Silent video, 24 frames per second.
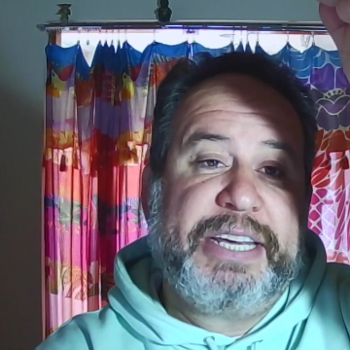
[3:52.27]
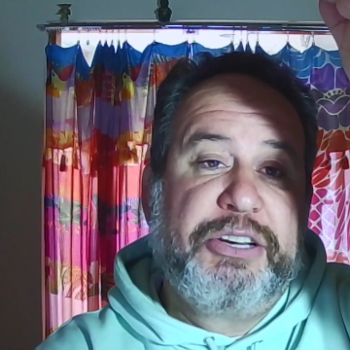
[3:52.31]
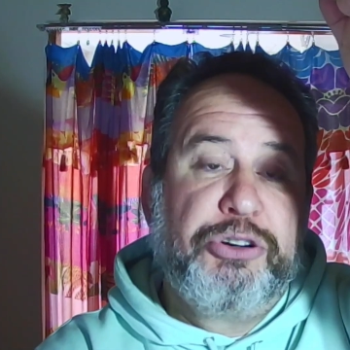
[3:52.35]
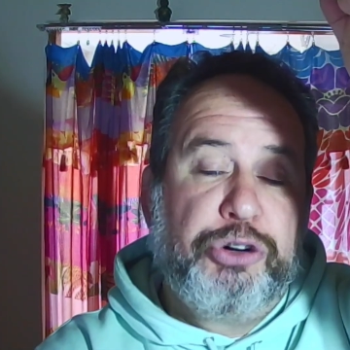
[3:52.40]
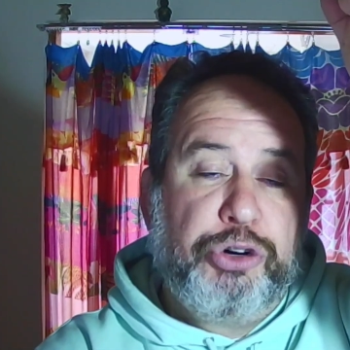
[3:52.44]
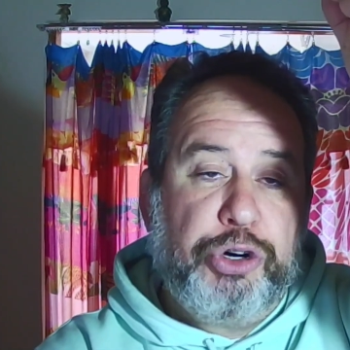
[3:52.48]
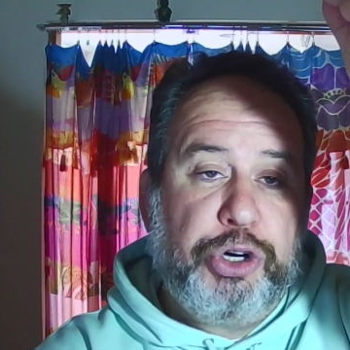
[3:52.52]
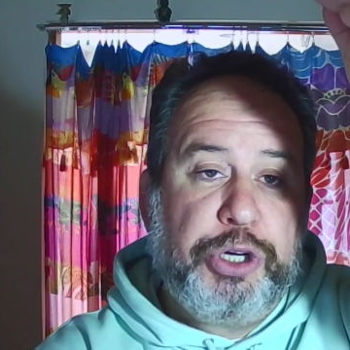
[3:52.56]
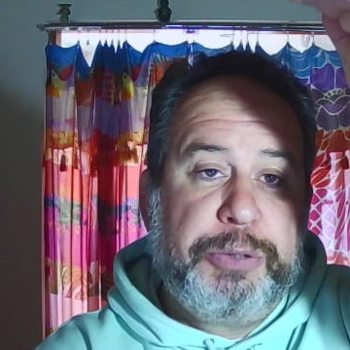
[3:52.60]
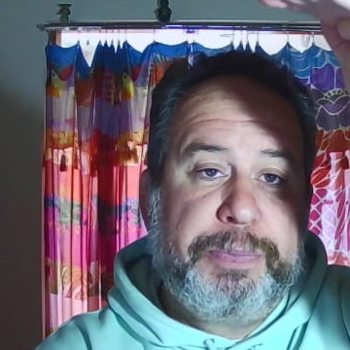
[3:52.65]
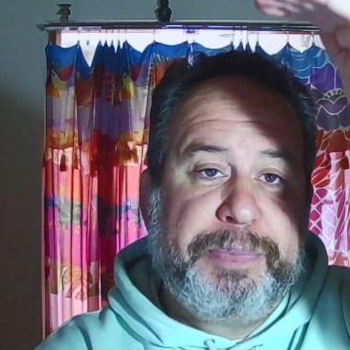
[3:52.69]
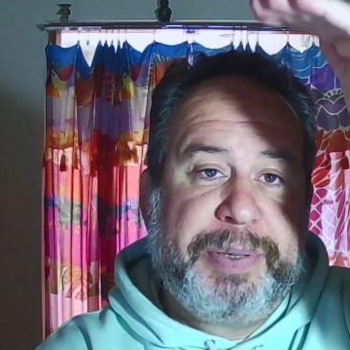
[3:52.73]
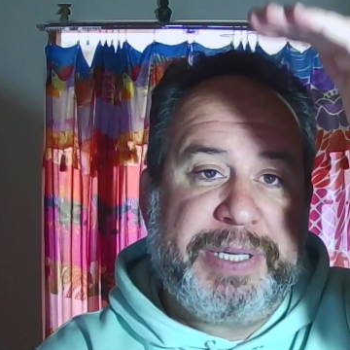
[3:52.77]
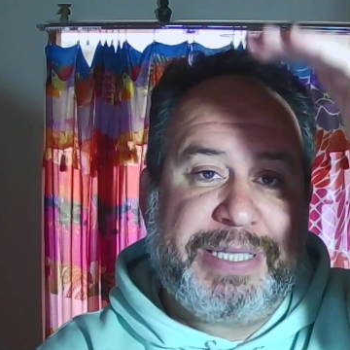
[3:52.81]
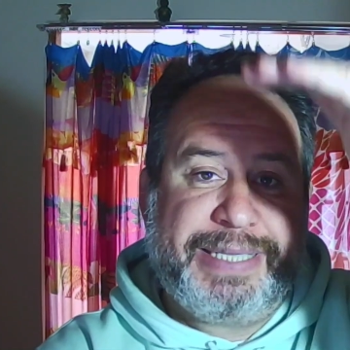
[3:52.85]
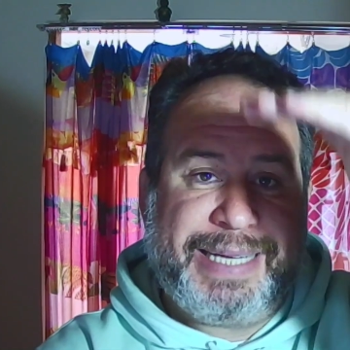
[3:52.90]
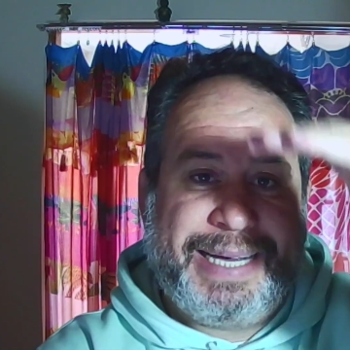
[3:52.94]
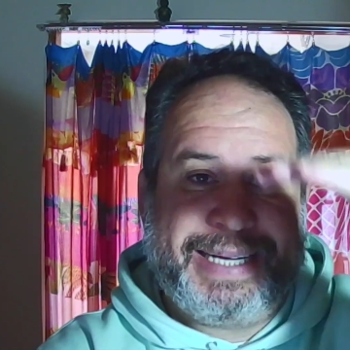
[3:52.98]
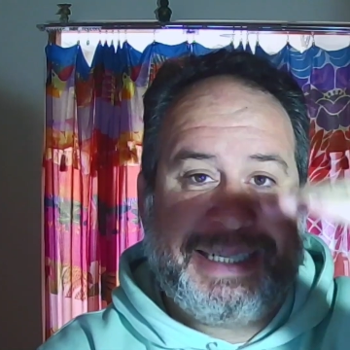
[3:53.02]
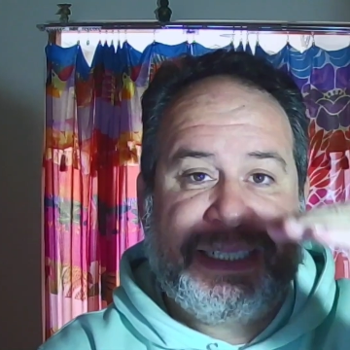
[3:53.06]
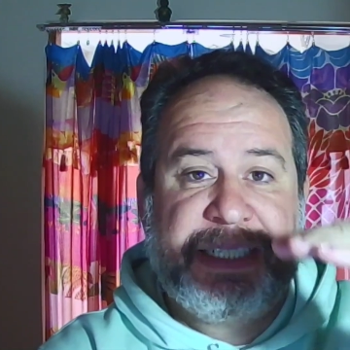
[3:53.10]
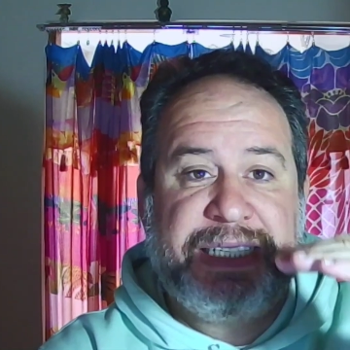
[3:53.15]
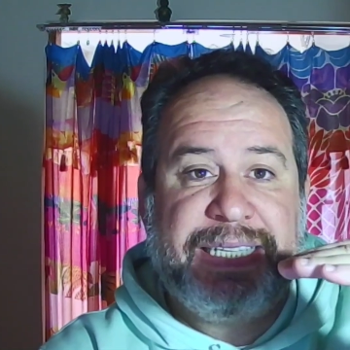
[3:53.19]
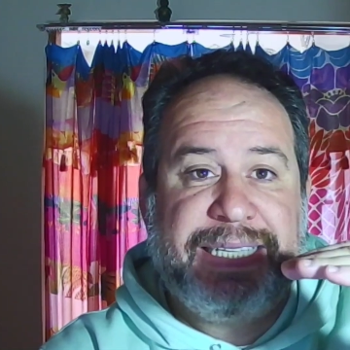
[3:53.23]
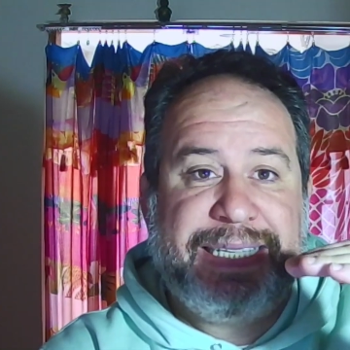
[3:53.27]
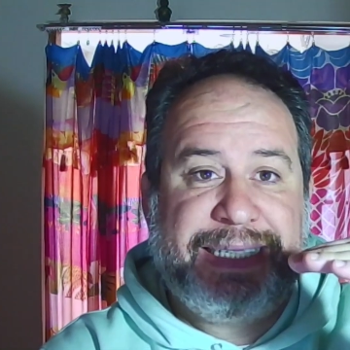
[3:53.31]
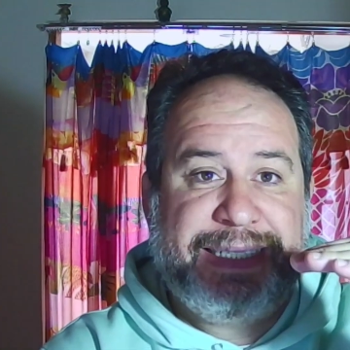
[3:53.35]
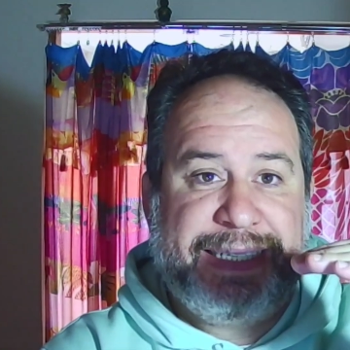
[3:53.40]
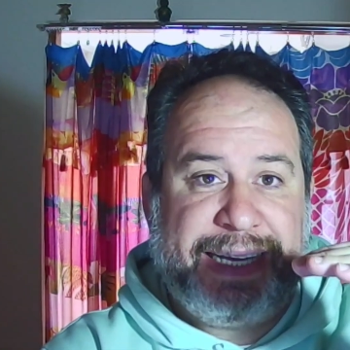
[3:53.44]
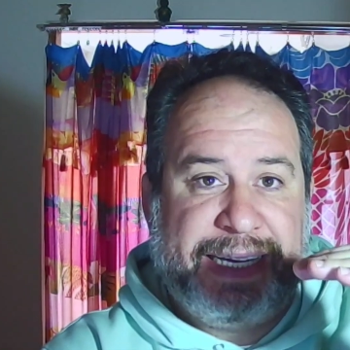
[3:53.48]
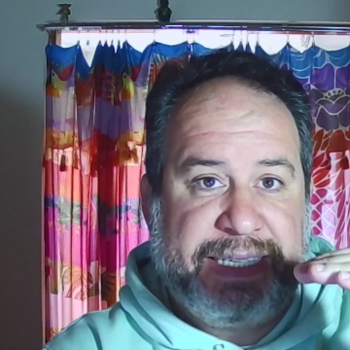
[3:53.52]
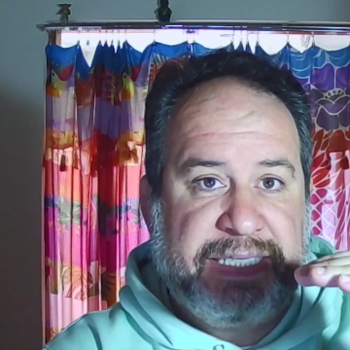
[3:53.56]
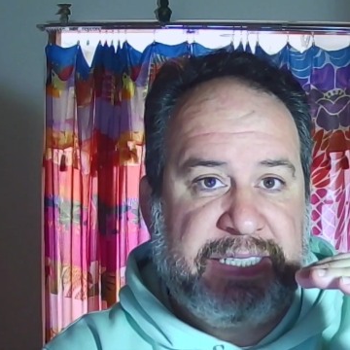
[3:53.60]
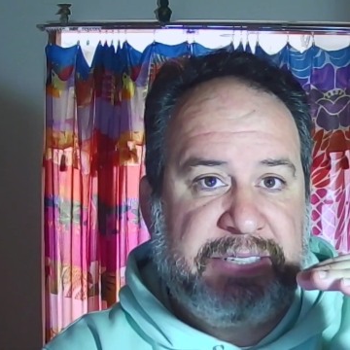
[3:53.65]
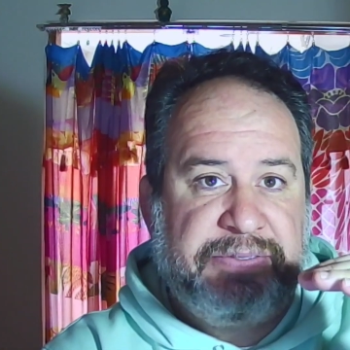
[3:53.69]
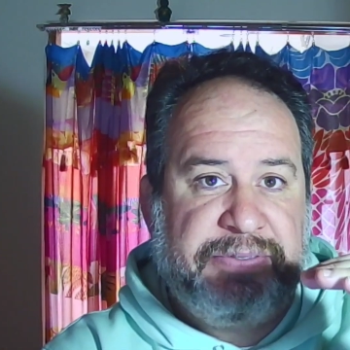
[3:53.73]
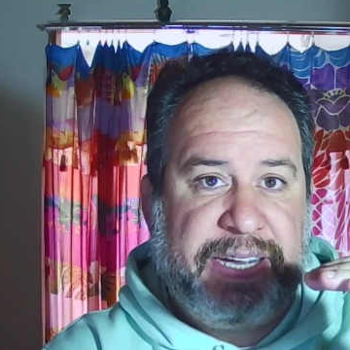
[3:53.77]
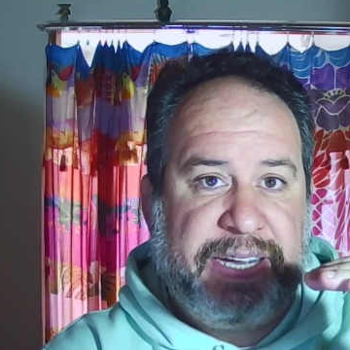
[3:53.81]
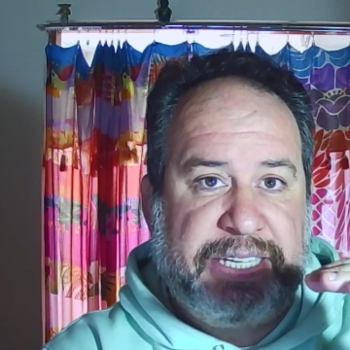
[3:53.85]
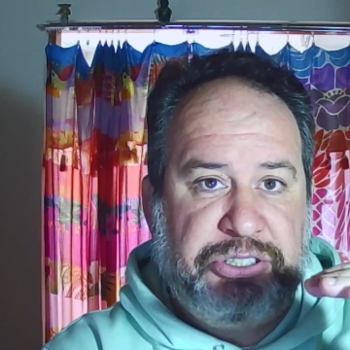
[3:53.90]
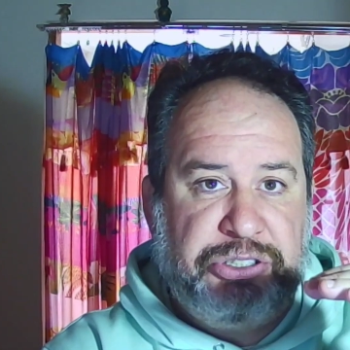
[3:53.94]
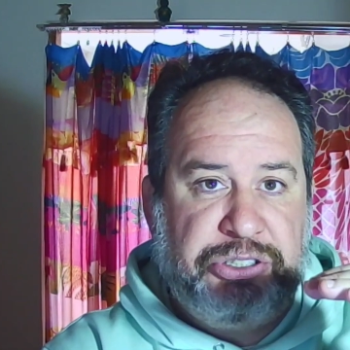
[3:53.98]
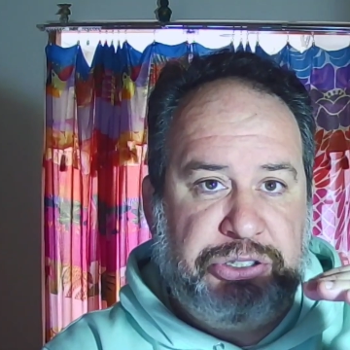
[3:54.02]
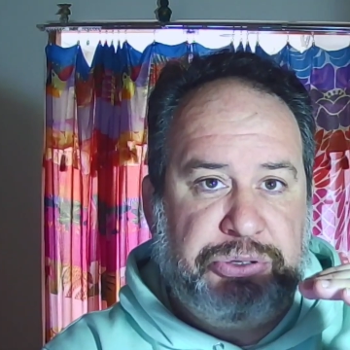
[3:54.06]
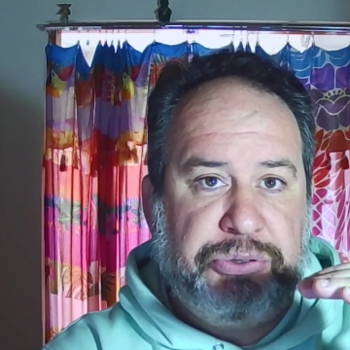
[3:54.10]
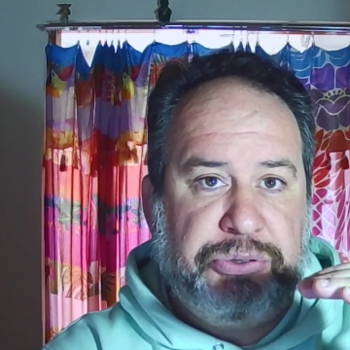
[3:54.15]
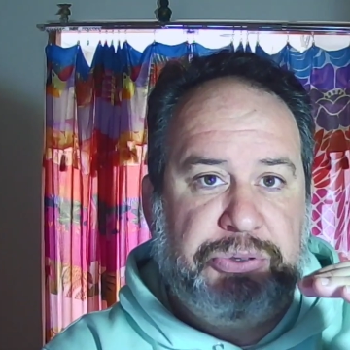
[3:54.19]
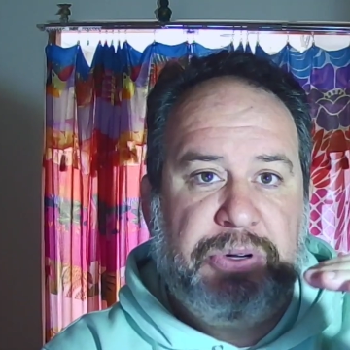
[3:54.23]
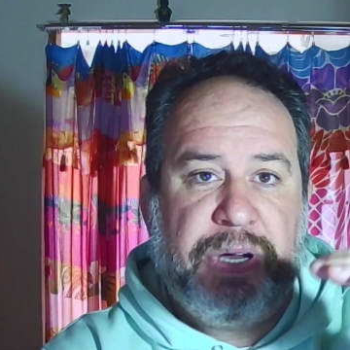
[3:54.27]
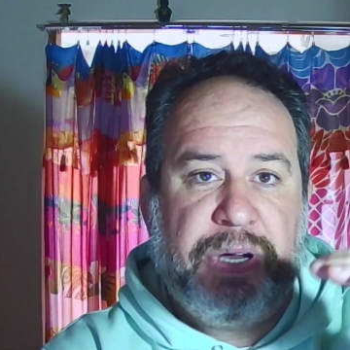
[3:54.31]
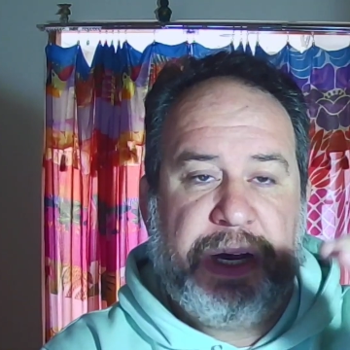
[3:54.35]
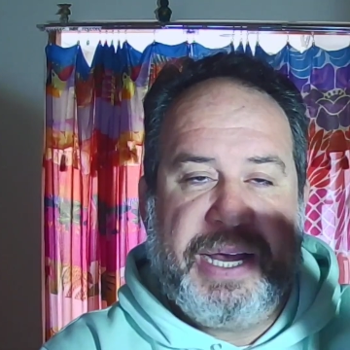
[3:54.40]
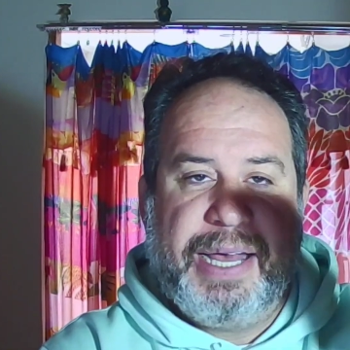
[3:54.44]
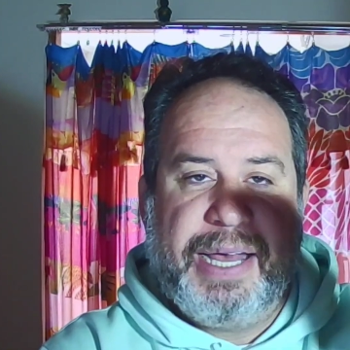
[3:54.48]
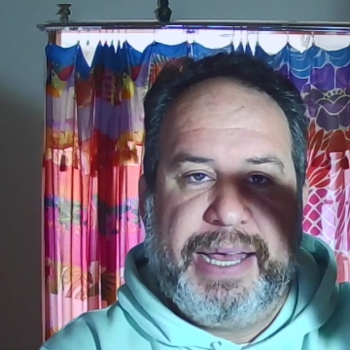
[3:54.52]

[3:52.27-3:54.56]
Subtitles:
could potentially testify to,